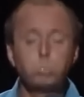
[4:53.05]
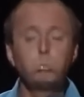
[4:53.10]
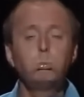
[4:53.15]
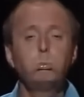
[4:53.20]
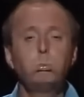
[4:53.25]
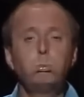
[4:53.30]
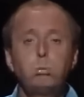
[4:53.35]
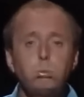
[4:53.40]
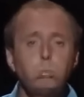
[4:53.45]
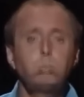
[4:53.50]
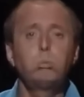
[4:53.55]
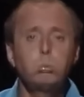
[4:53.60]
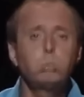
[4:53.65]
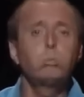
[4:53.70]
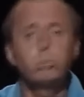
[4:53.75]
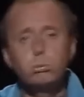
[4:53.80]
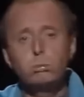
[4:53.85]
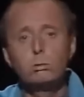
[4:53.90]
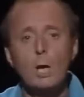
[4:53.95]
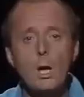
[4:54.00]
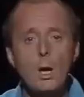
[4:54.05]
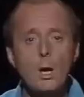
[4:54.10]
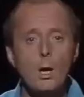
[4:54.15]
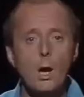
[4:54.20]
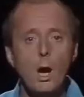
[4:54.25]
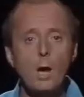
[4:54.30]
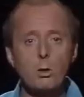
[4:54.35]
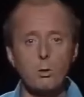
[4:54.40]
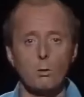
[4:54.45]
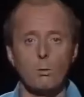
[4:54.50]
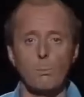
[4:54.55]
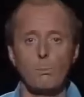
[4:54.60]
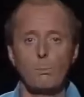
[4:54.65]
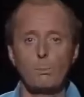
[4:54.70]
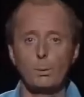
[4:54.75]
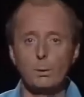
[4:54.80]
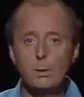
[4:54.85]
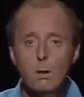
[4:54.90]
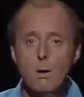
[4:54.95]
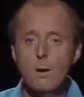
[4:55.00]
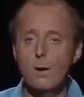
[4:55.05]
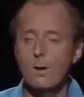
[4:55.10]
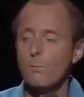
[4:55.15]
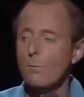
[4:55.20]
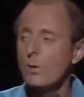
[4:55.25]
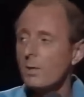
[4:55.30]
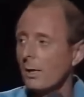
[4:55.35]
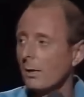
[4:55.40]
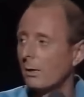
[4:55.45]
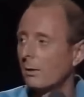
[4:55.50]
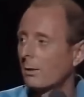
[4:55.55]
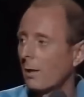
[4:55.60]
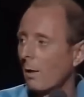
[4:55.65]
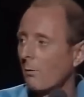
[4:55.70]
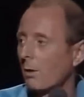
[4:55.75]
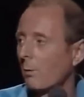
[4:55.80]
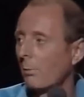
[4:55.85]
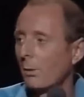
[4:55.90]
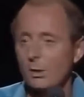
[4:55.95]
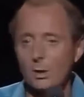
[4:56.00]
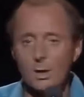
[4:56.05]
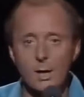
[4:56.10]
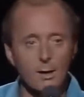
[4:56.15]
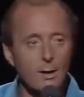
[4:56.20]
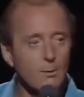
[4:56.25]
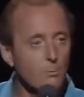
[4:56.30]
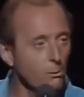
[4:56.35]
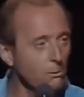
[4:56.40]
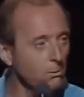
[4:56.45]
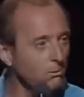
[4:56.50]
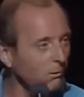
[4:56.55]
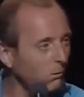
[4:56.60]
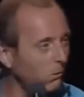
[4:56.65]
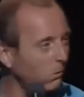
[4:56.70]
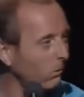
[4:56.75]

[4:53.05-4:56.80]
I thought, blimey, he's going a bit here, eh?